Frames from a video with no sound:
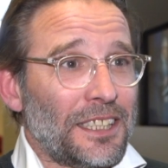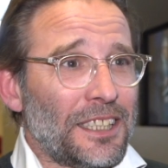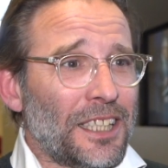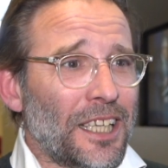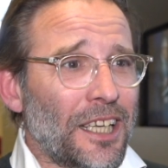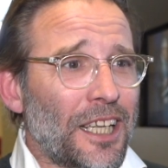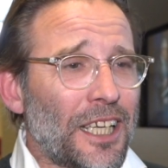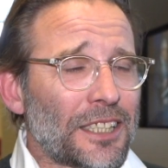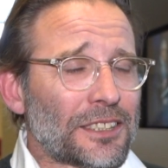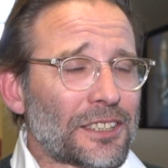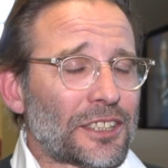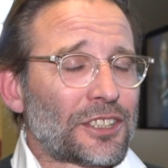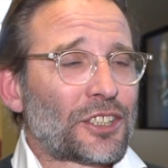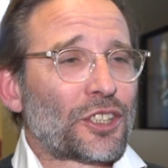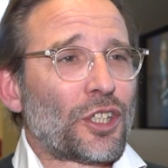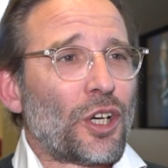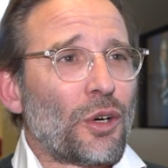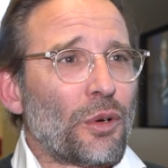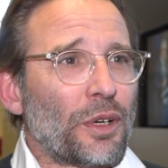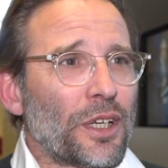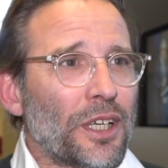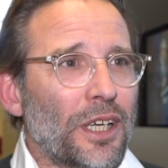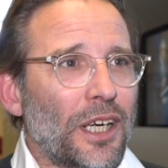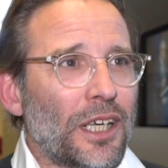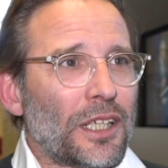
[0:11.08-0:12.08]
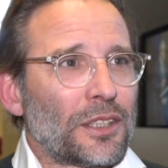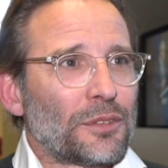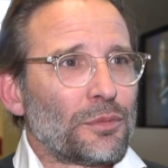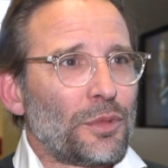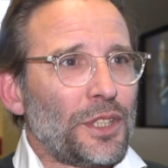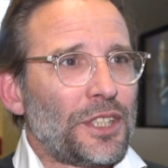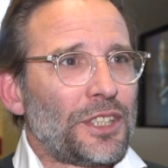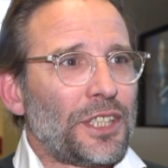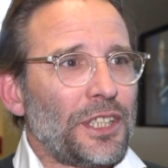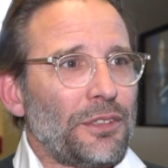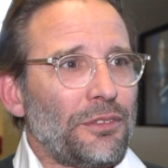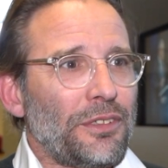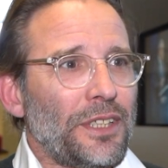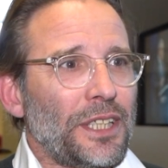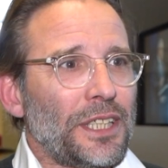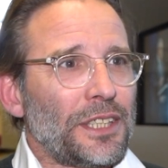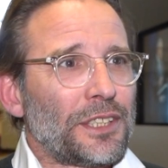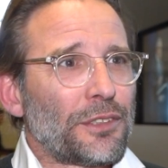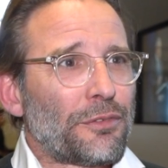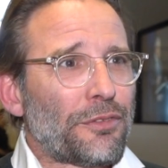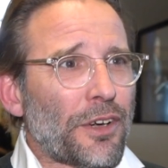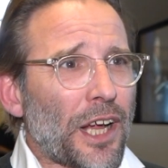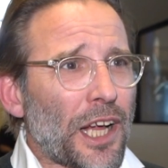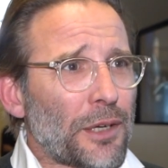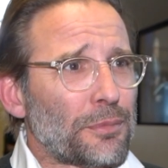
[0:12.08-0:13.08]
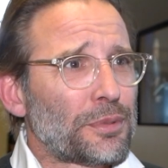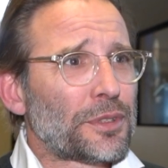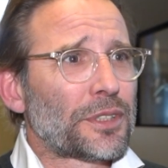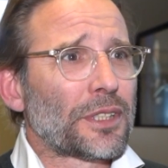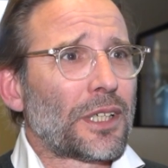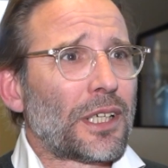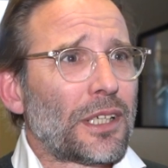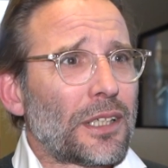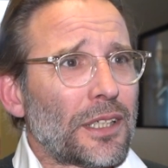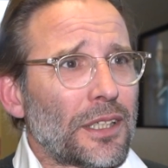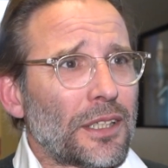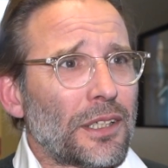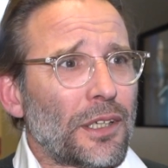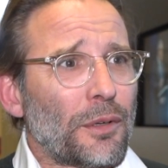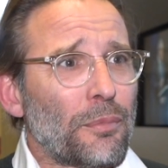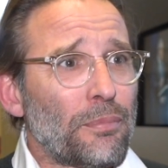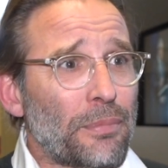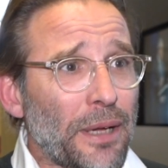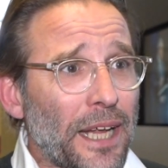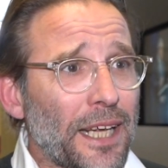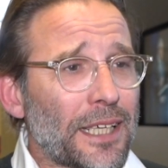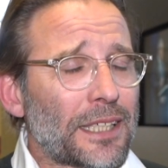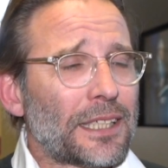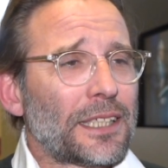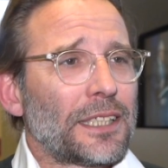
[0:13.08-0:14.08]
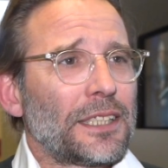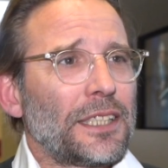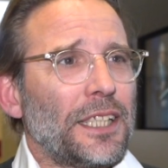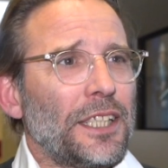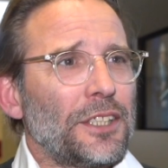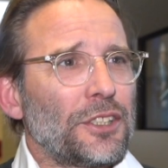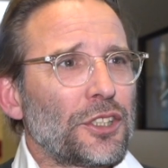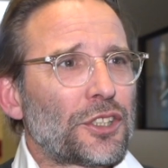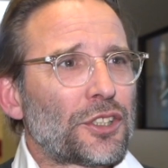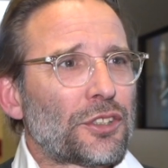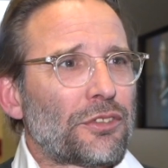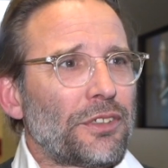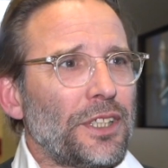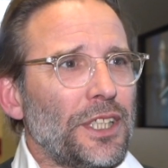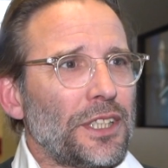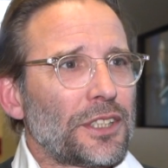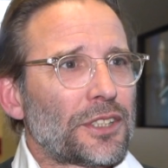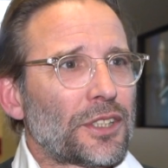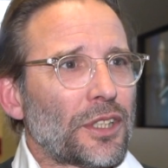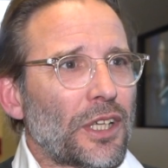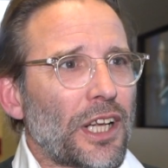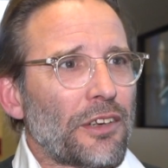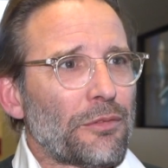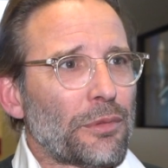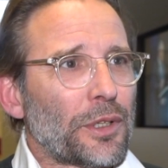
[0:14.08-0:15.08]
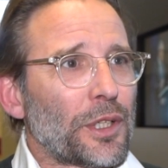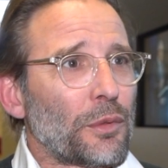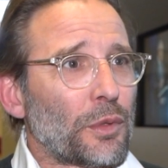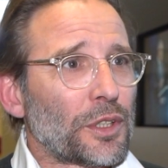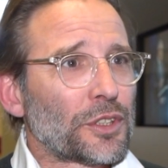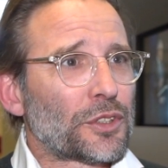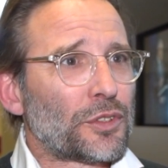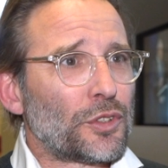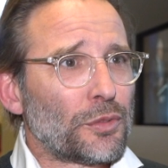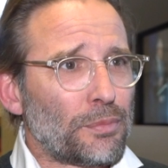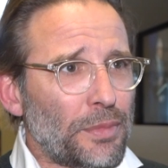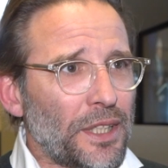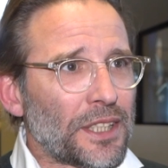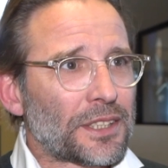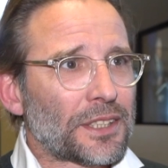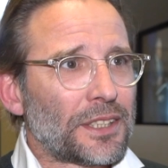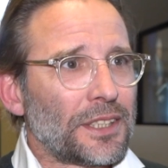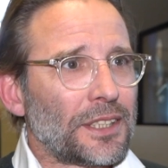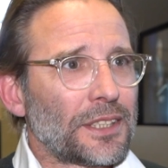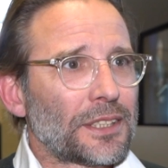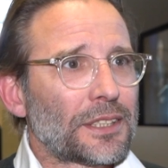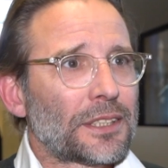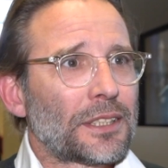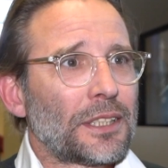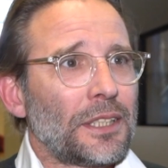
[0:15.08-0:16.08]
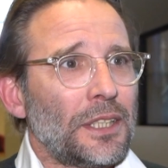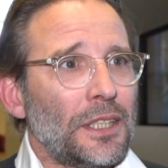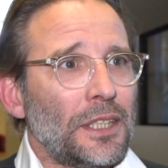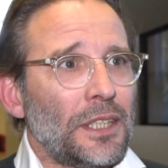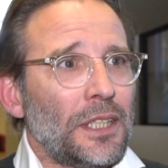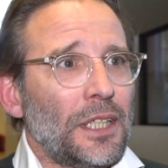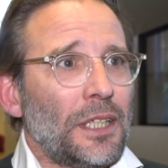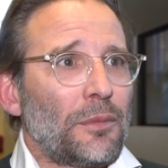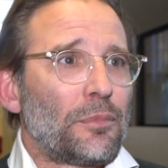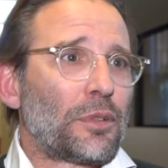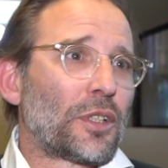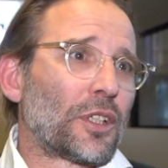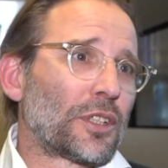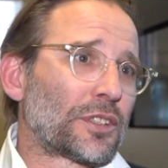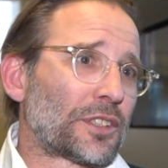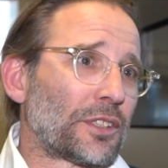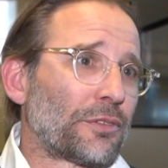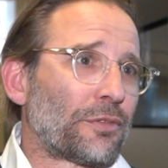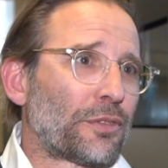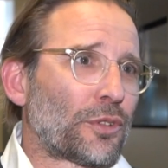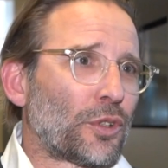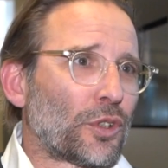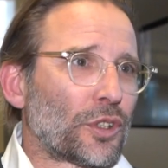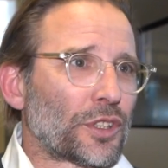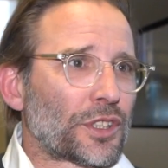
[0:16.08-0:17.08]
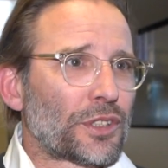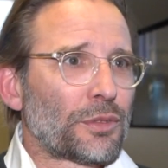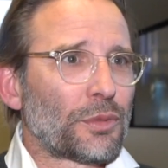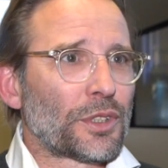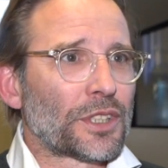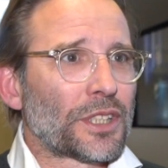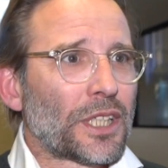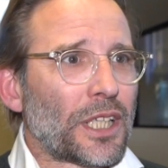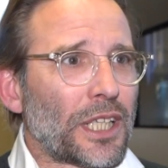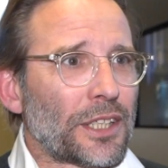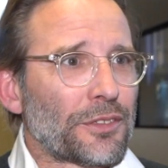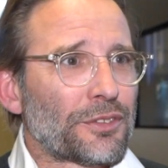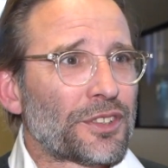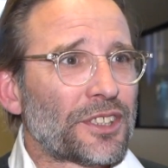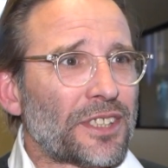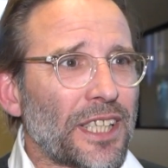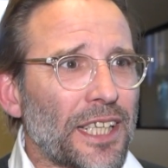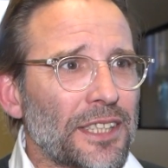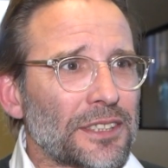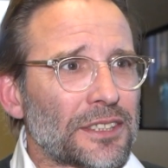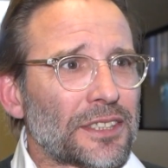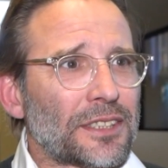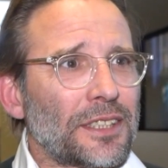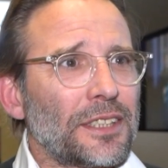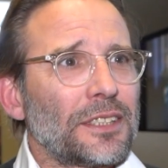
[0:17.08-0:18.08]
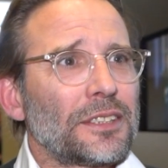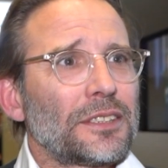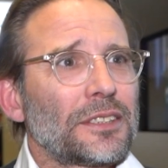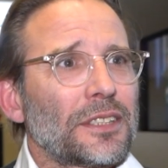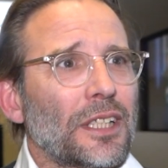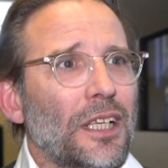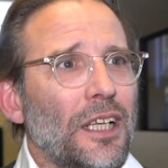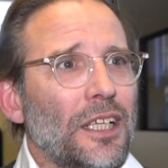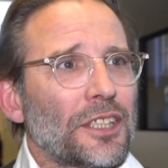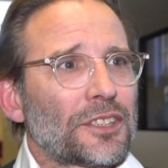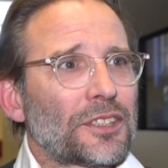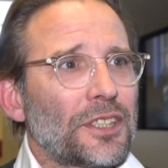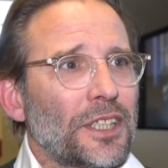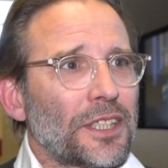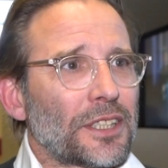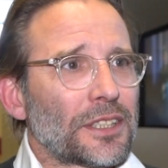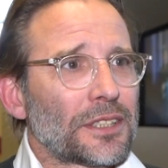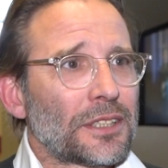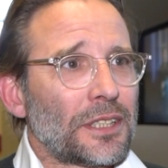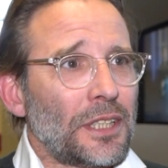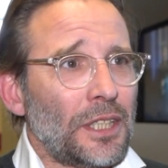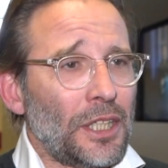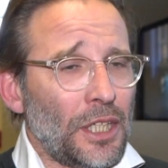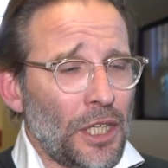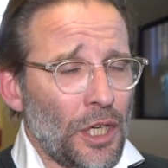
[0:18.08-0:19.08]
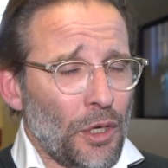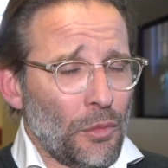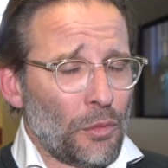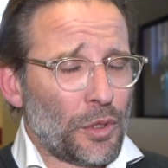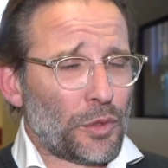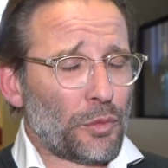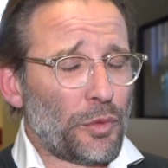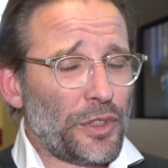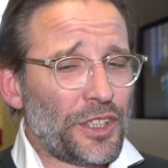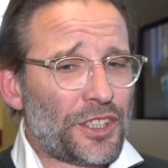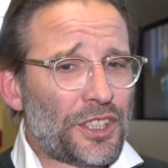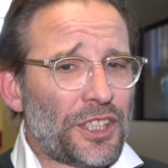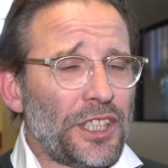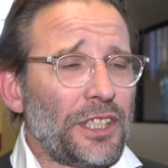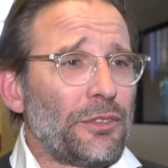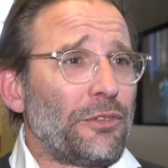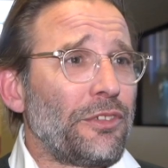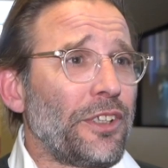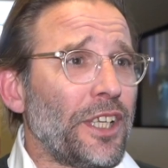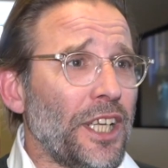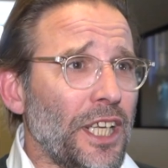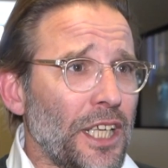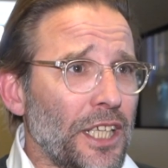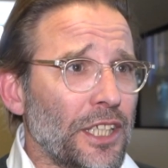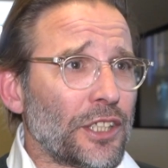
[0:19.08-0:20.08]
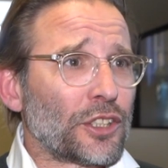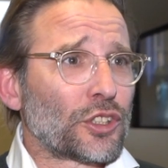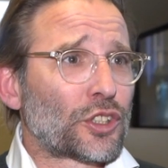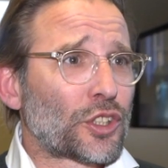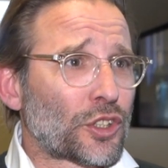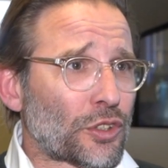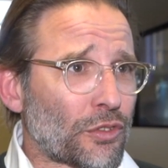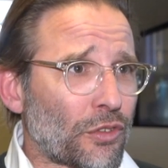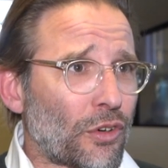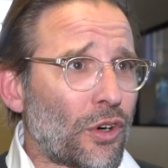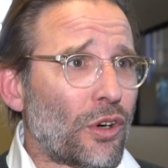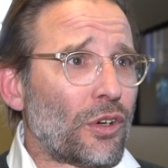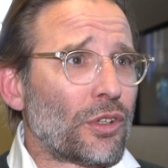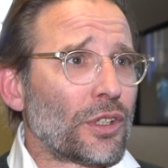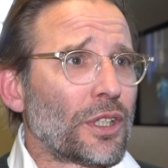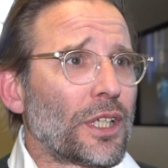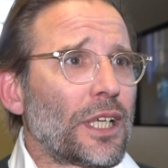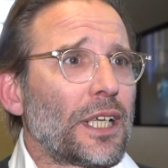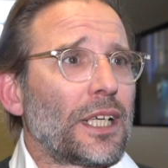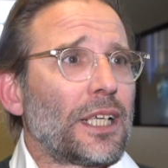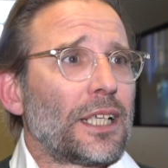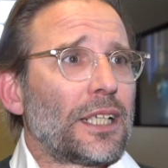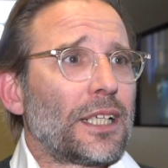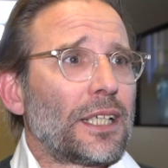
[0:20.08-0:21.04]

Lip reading: A lot is going on. We see really the vibes are back in the industry, so everybody wants to do business because, of course, there was a lot of standstill the last years. But we see really a strong